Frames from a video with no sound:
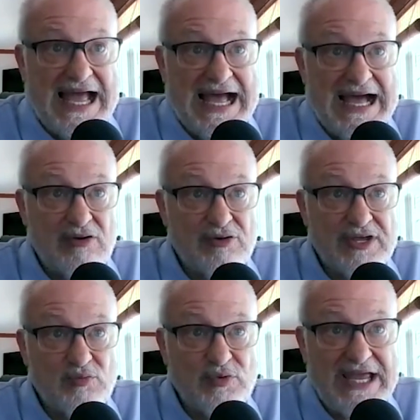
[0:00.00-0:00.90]
How
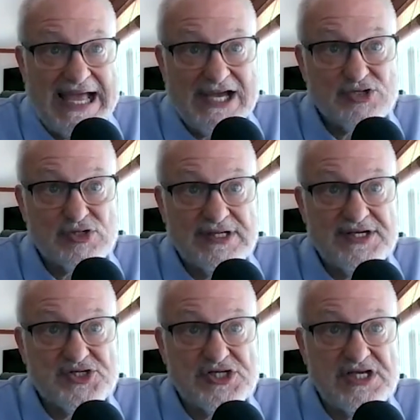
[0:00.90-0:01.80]
can we actually
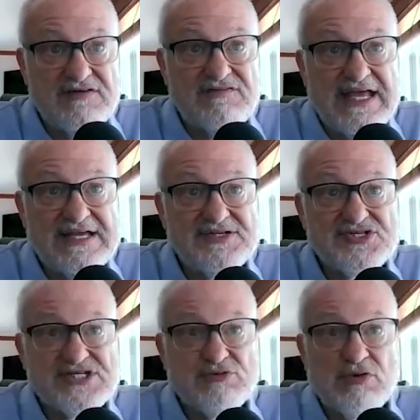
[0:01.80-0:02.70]
achieve net
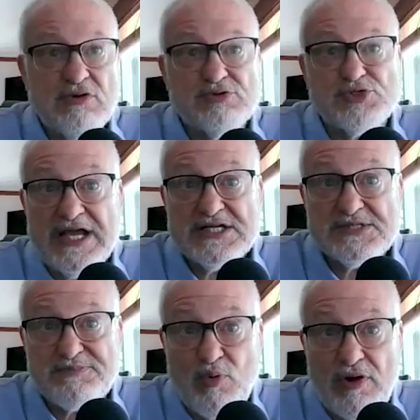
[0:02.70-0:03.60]
zero
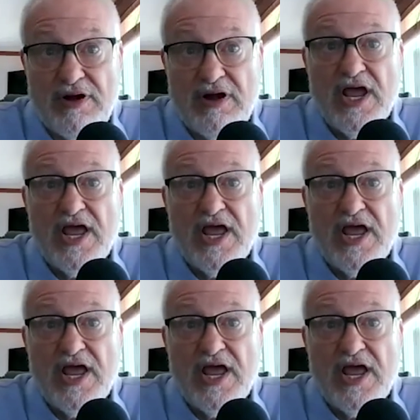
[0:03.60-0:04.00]
transport,